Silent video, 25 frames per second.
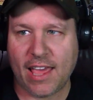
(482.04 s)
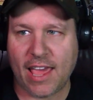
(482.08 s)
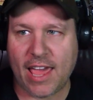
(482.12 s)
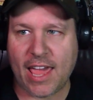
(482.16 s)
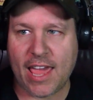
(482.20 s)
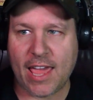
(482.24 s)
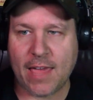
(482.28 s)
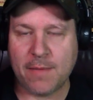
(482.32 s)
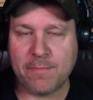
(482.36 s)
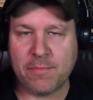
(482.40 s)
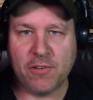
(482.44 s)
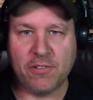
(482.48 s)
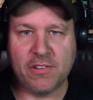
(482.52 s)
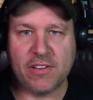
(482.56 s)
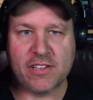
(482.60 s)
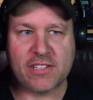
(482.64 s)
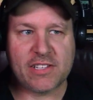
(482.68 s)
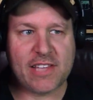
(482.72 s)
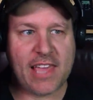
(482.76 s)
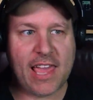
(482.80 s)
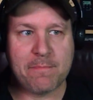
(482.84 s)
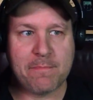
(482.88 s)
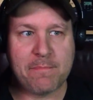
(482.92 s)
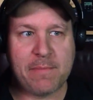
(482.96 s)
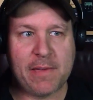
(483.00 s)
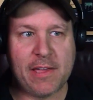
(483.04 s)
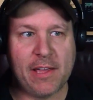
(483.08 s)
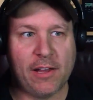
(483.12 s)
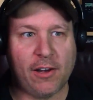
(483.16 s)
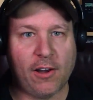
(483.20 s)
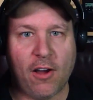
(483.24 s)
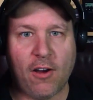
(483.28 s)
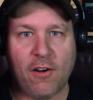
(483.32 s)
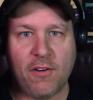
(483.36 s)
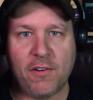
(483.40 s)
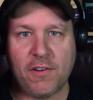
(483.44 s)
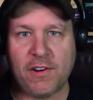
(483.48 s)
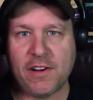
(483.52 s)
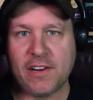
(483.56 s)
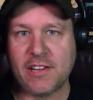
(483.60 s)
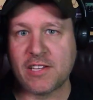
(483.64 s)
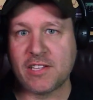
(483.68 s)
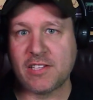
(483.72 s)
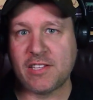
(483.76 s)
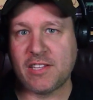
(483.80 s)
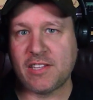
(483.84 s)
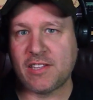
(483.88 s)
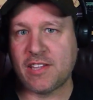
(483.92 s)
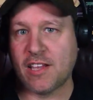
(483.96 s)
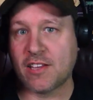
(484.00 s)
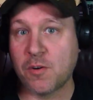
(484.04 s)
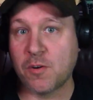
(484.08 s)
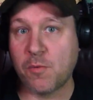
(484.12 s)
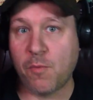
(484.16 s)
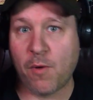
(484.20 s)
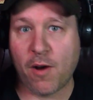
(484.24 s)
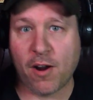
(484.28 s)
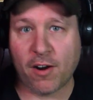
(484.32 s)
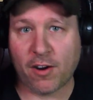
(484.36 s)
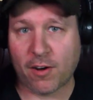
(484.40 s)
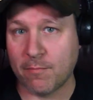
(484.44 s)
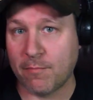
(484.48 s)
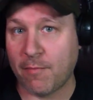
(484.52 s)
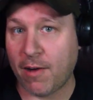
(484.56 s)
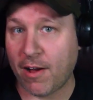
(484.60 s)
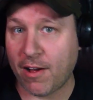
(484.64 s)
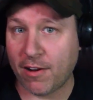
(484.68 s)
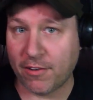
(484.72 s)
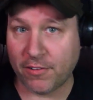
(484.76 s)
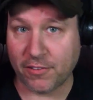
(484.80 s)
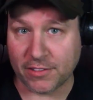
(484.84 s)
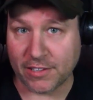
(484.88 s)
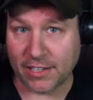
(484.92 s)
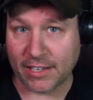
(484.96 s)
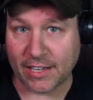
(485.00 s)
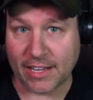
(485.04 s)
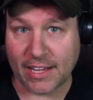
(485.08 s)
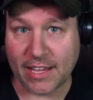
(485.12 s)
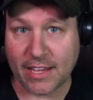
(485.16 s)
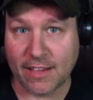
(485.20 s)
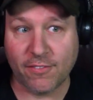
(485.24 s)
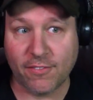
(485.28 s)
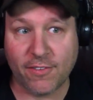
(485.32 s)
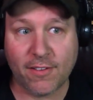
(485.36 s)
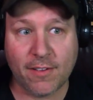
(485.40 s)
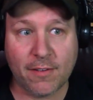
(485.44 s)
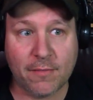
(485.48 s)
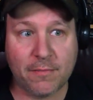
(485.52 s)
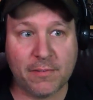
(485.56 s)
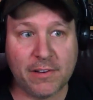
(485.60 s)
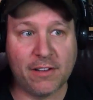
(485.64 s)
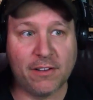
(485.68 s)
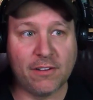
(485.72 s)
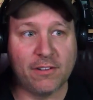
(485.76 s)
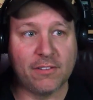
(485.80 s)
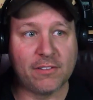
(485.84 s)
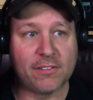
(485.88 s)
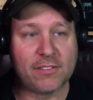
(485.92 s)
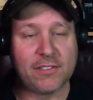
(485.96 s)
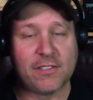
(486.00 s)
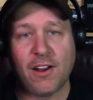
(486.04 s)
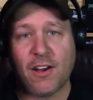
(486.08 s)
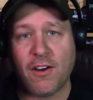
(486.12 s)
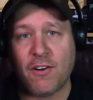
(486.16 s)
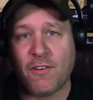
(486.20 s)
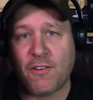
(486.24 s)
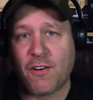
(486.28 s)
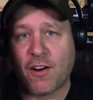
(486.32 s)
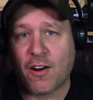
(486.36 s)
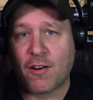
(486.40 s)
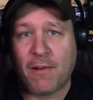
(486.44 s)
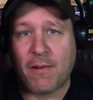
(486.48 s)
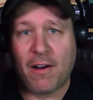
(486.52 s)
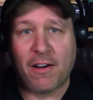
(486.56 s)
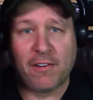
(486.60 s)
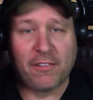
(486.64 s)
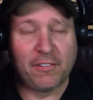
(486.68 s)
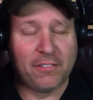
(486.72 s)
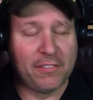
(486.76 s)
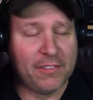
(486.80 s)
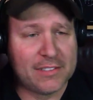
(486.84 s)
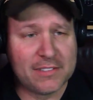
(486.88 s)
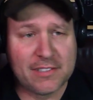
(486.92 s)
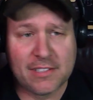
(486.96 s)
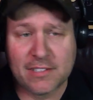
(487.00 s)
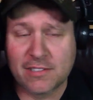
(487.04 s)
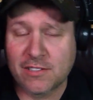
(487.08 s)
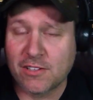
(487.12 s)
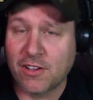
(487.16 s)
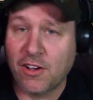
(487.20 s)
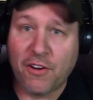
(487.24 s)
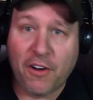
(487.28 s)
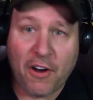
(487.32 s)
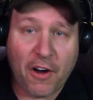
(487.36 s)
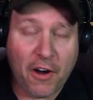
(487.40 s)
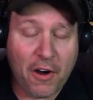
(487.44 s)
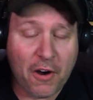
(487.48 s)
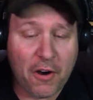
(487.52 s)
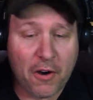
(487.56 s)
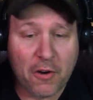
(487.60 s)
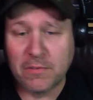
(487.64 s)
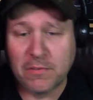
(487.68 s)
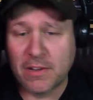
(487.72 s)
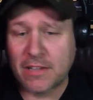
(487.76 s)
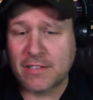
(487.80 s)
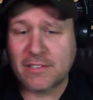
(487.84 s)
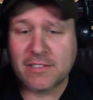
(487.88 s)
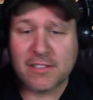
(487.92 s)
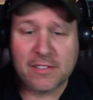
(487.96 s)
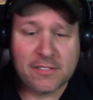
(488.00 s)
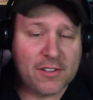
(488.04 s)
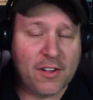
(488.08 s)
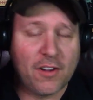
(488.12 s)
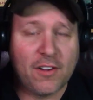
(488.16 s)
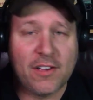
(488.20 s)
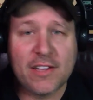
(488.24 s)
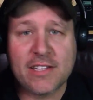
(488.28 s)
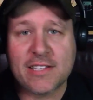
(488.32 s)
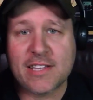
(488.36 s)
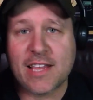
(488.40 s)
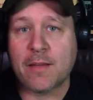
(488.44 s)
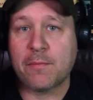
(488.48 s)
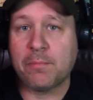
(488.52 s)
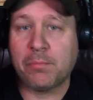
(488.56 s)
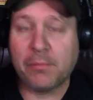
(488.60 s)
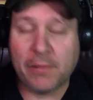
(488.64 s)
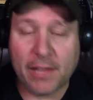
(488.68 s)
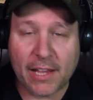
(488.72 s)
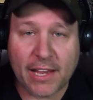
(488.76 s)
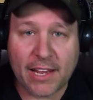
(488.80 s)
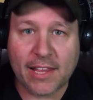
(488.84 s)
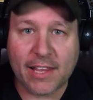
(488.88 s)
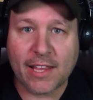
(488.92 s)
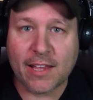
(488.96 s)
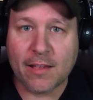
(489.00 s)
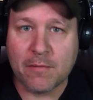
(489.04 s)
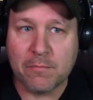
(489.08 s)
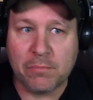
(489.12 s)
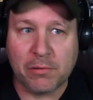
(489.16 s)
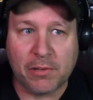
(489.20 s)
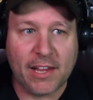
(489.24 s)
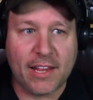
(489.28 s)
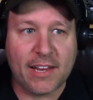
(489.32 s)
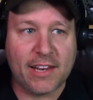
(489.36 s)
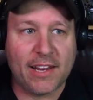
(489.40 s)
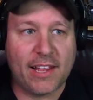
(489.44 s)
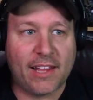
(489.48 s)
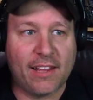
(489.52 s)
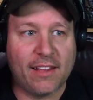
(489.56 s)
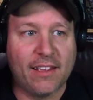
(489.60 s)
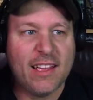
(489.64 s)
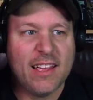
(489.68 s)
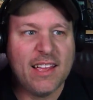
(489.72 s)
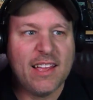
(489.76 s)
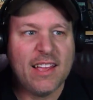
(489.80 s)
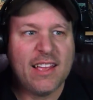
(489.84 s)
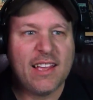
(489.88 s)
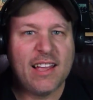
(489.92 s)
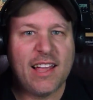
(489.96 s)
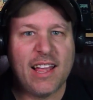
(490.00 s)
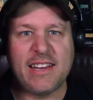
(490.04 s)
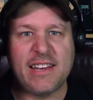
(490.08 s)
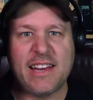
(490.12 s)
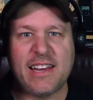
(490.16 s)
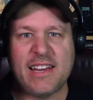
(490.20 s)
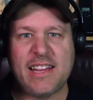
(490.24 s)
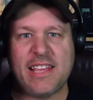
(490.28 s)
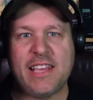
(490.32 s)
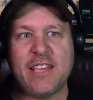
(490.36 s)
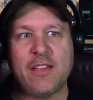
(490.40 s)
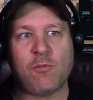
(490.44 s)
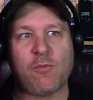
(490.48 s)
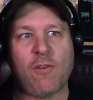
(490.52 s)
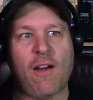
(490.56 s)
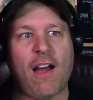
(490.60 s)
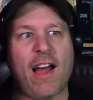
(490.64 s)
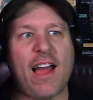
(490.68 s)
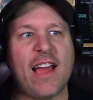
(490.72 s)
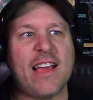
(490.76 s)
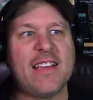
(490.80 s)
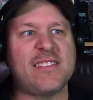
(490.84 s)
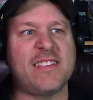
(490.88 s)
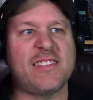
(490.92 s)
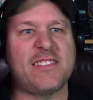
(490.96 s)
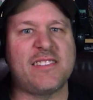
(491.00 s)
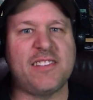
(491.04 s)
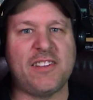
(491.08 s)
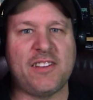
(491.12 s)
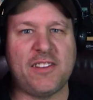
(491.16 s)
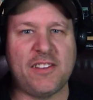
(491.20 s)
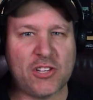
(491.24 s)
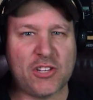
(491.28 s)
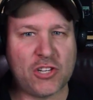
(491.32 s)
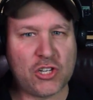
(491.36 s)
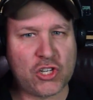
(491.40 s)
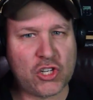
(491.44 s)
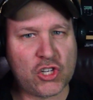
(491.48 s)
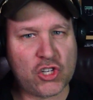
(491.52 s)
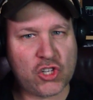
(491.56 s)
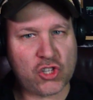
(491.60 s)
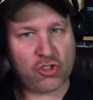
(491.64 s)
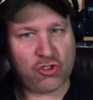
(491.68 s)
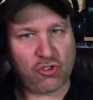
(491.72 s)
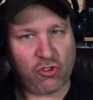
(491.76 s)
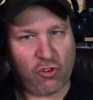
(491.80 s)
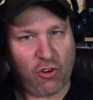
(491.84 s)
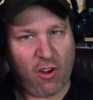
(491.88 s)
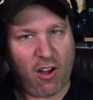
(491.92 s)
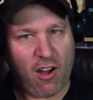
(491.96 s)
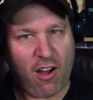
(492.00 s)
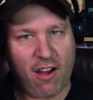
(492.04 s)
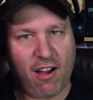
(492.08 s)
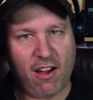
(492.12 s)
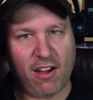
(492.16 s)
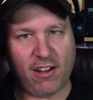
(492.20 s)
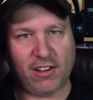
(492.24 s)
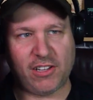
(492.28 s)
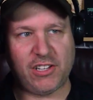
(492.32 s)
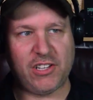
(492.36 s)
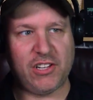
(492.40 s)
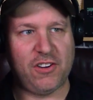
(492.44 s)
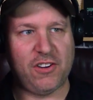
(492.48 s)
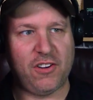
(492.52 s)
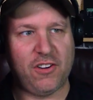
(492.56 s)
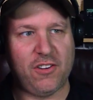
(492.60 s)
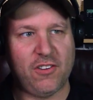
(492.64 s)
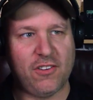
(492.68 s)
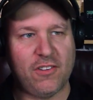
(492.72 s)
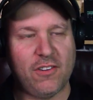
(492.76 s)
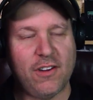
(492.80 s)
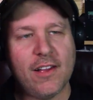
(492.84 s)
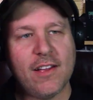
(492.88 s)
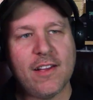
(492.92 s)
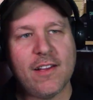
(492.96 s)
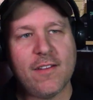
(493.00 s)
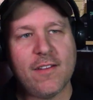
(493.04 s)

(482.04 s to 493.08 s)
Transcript: ape who just can't be alone. This doesn't want Armando to leave him. And he goes, No, Armando, let's just go home. Let's just go. He's like pleading and pleading. And then he rises into this strong, you know,